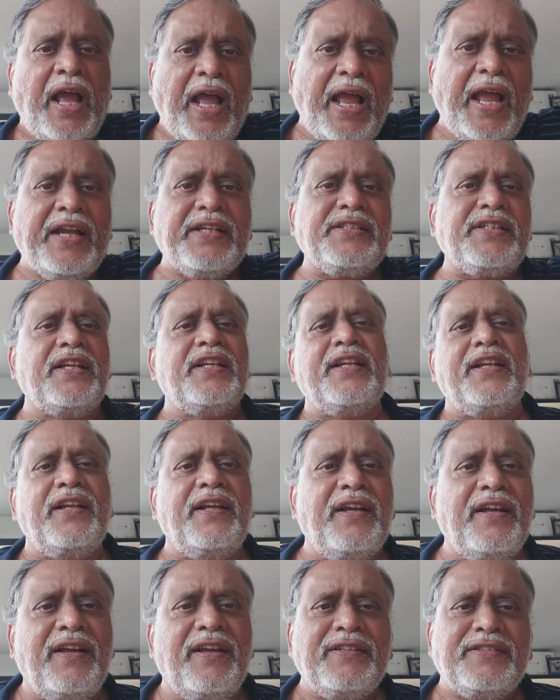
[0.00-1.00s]
and
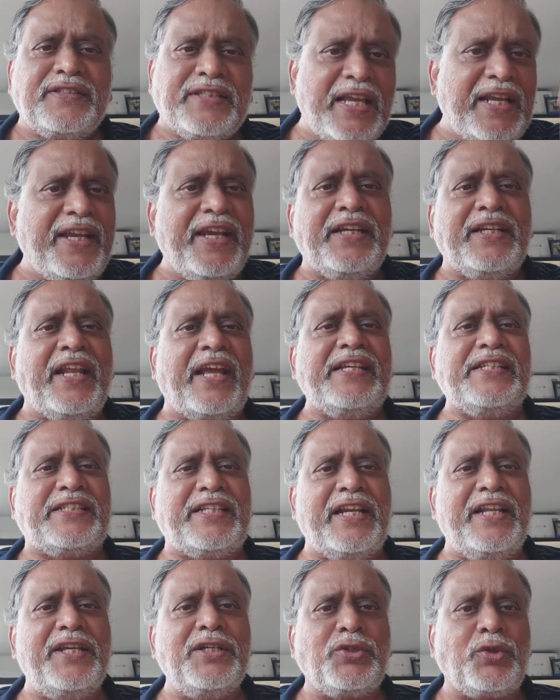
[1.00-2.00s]
then sing it
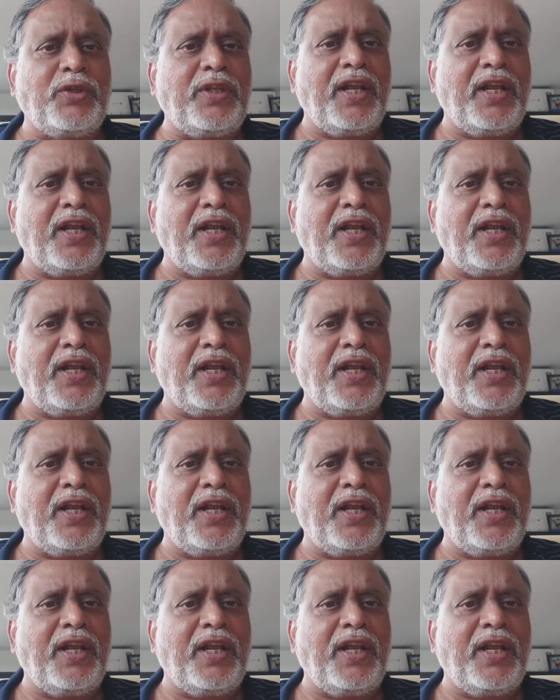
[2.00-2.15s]
nicely so